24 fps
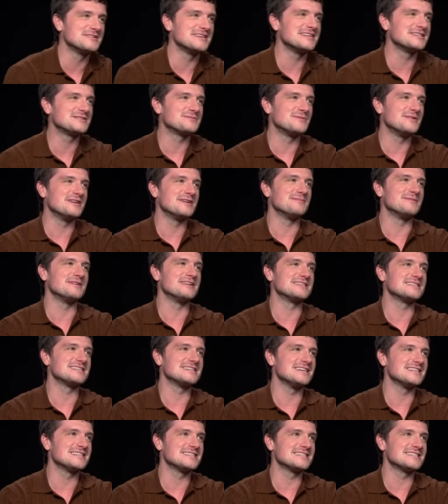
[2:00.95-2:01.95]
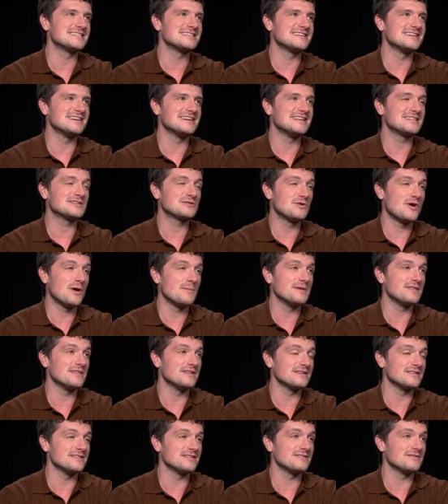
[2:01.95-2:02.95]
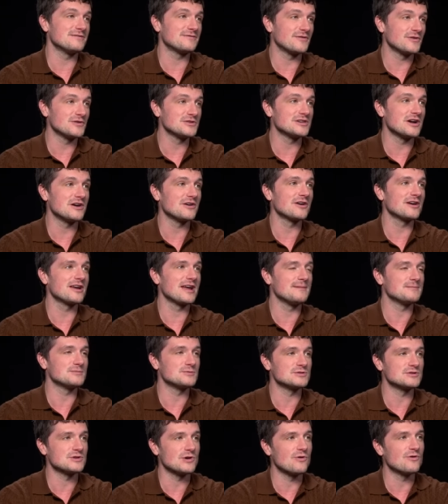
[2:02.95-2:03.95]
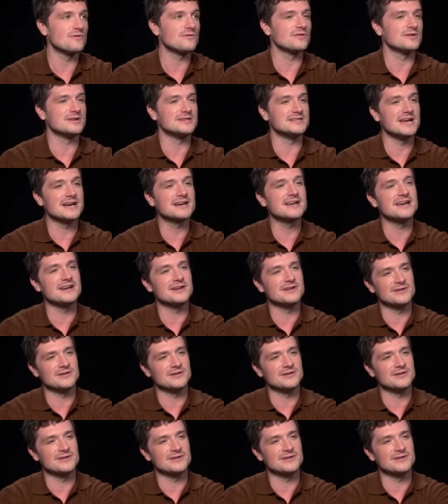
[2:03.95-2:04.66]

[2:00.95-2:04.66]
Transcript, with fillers: it's weird, but it's it's it's cool. I mean, the, the first Hunger Games was over a decade